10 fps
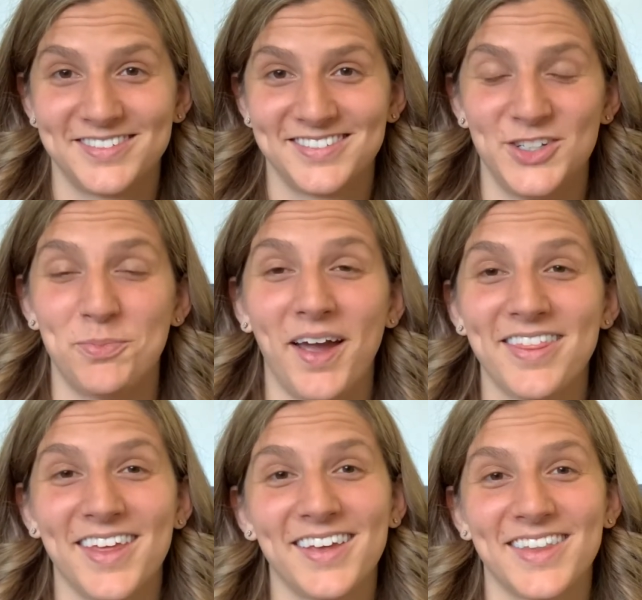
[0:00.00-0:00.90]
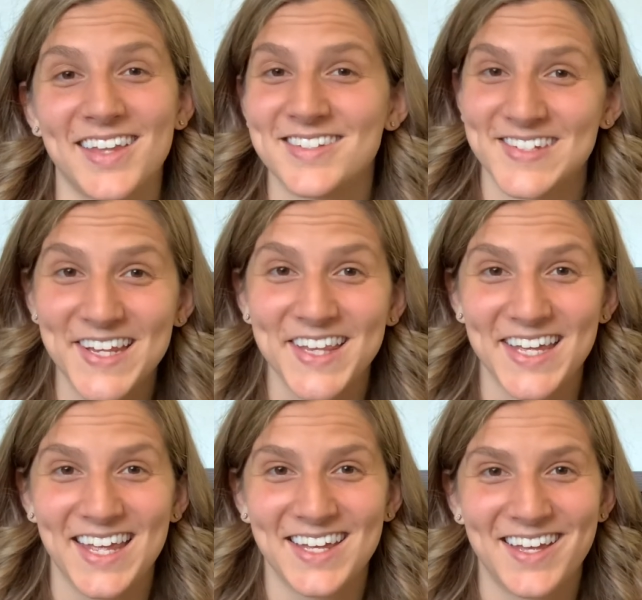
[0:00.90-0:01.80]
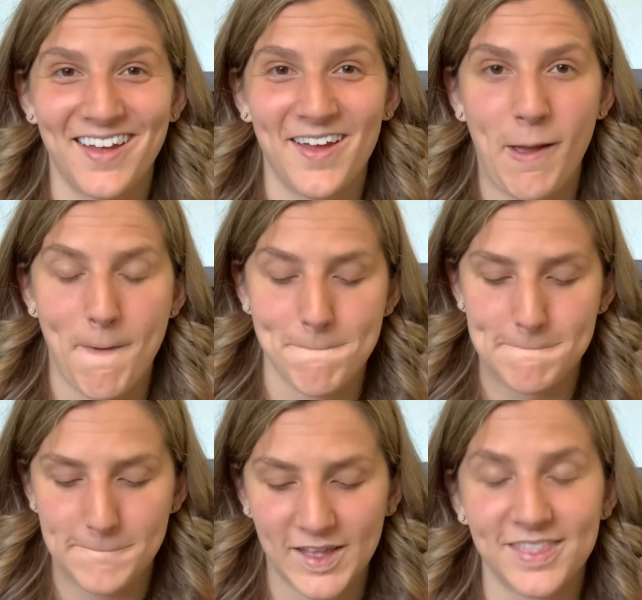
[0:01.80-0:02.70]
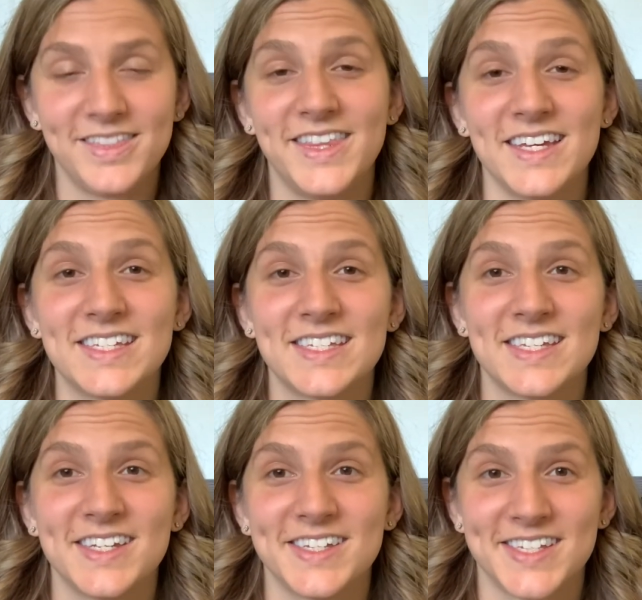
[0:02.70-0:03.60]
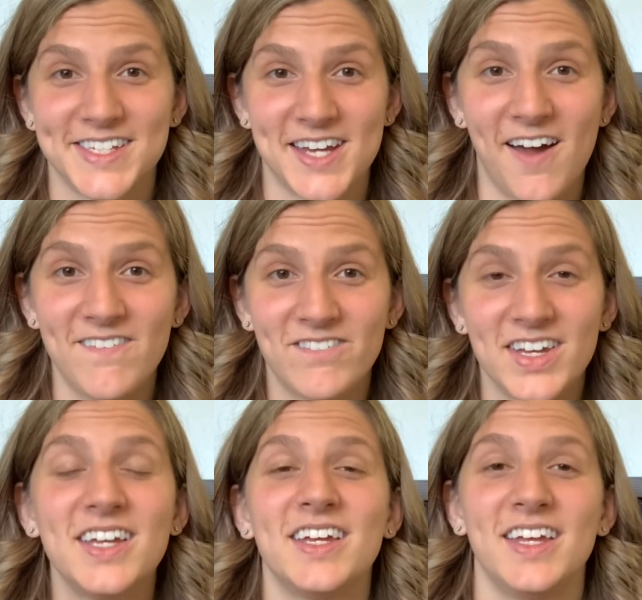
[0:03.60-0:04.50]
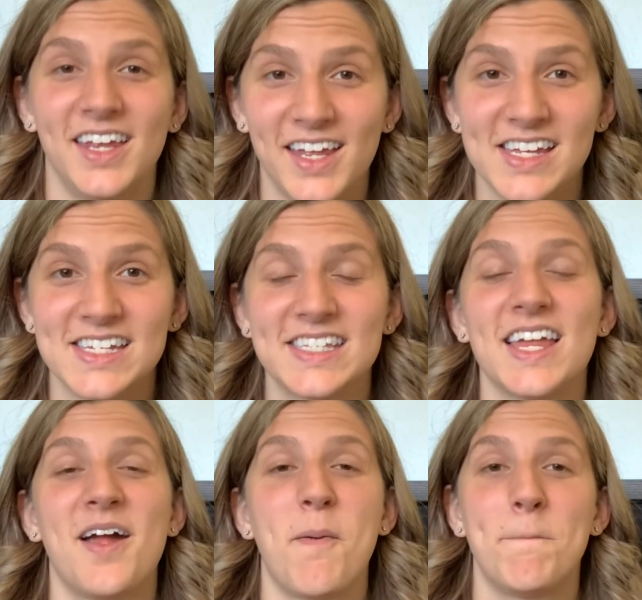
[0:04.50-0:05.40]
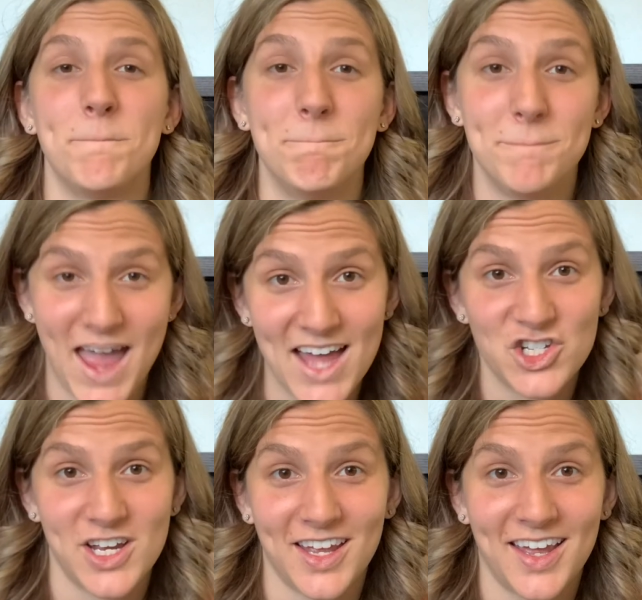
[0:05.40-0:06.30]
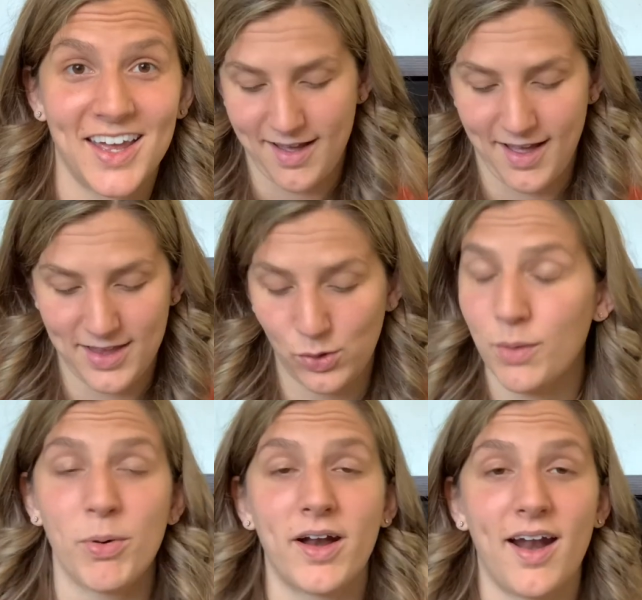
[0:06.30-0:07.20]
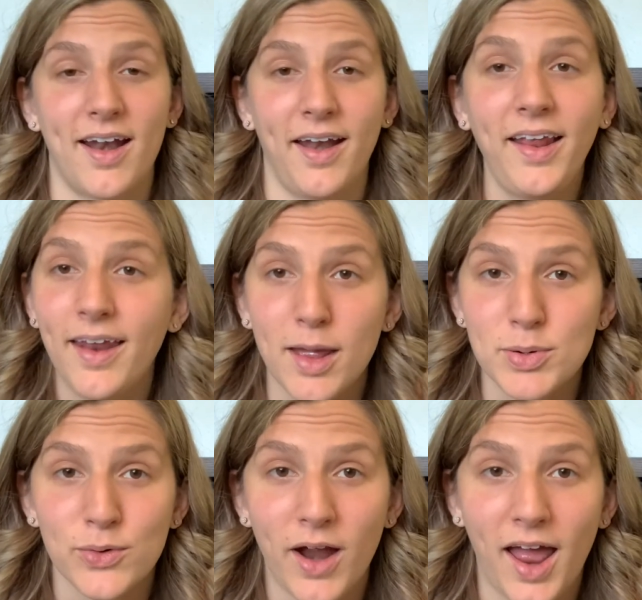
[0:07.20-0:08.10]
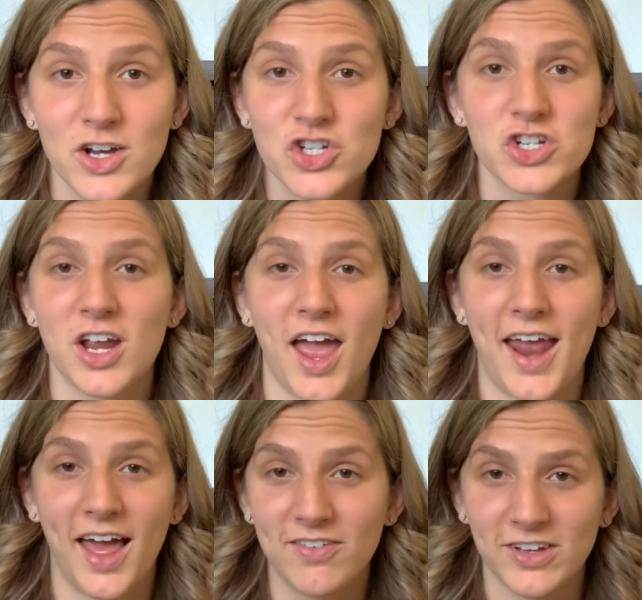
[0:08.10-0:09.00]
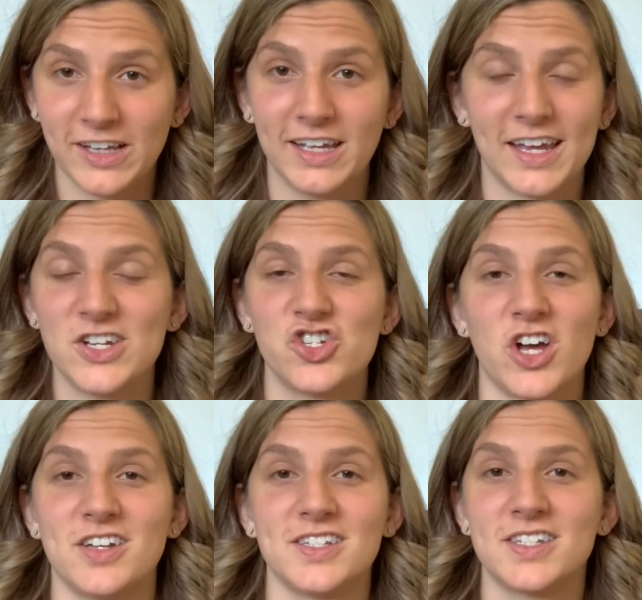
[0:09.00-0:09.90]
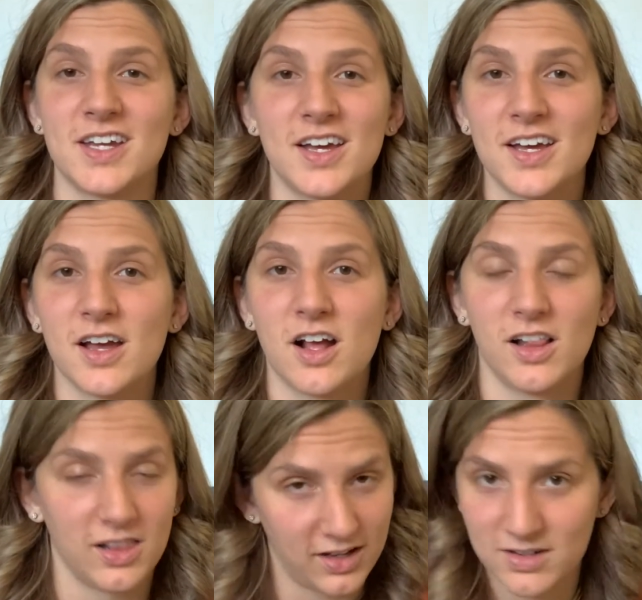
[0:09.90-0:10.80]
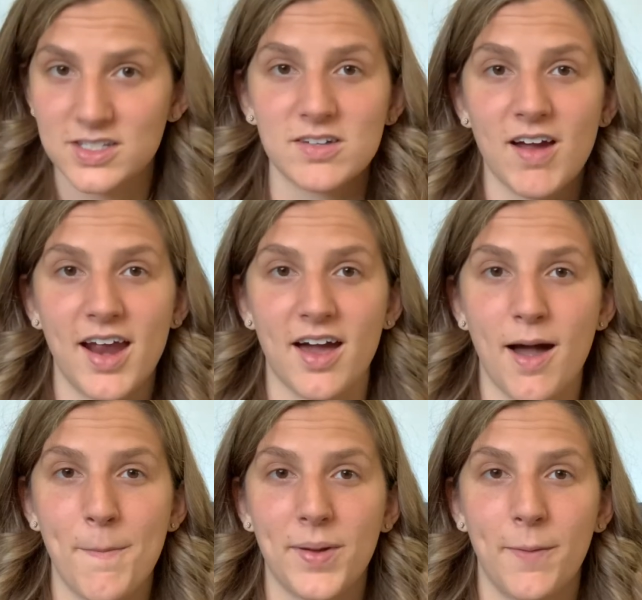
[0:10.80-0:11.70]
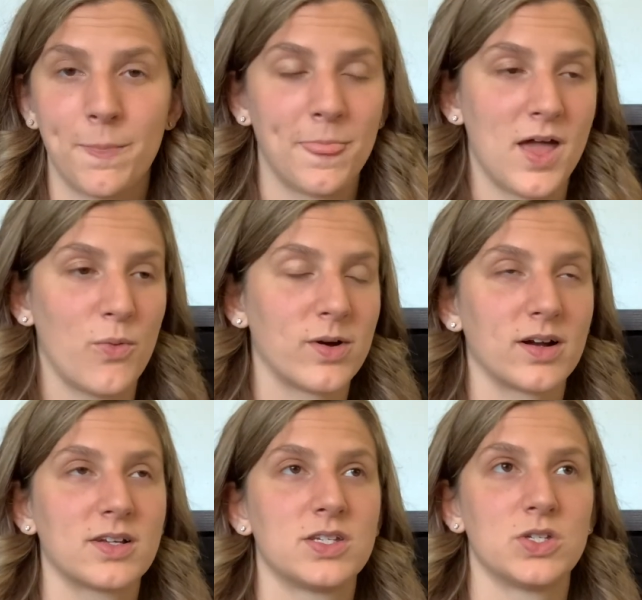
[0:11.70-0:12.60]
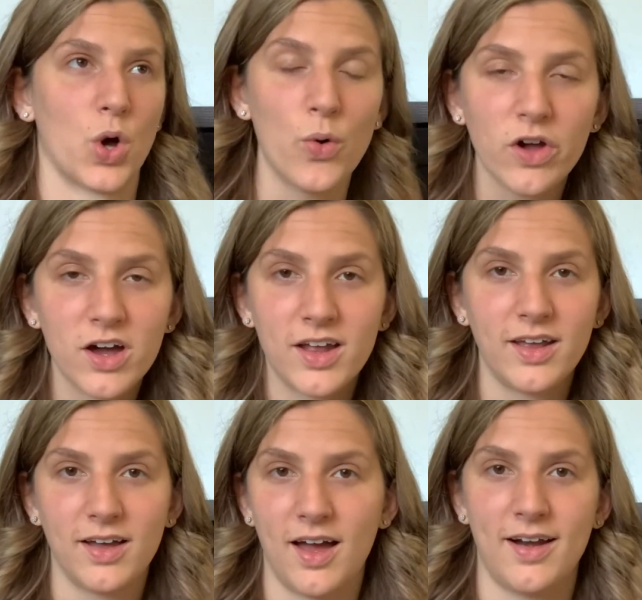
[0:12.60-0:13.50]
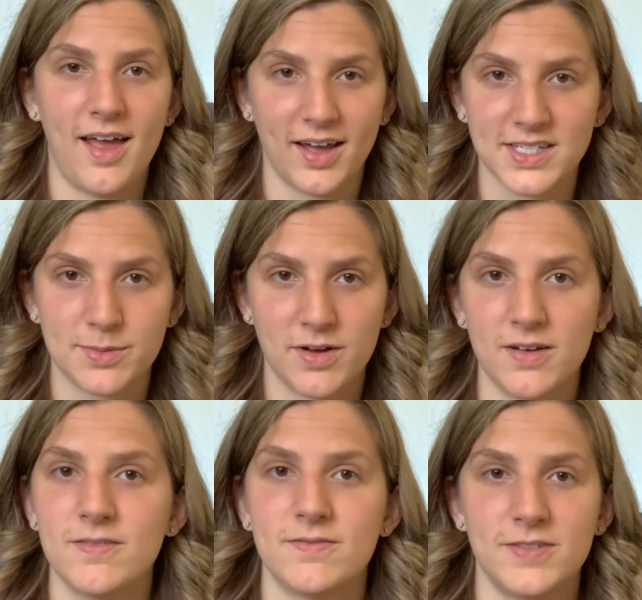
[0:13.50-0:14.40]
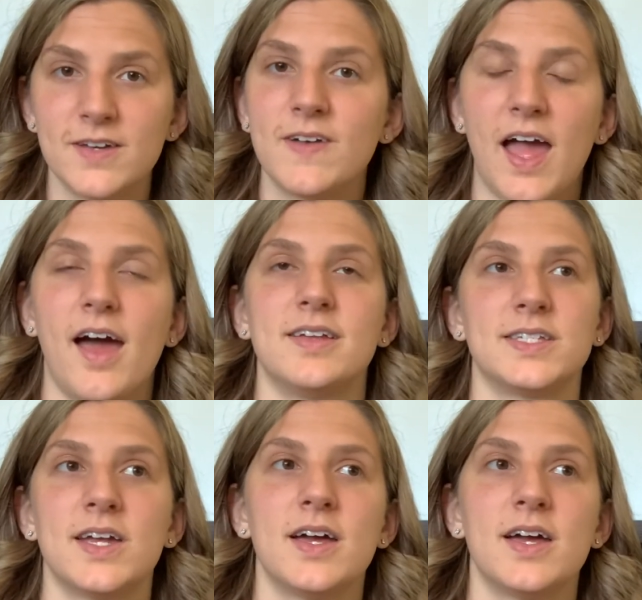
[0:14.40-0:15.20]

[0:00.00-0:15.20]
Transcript: You might think that's silly, but this stuff is magic. You can put it on any diaper rash. and I feel like it just clears it right up. It works so good on eczema. Viv has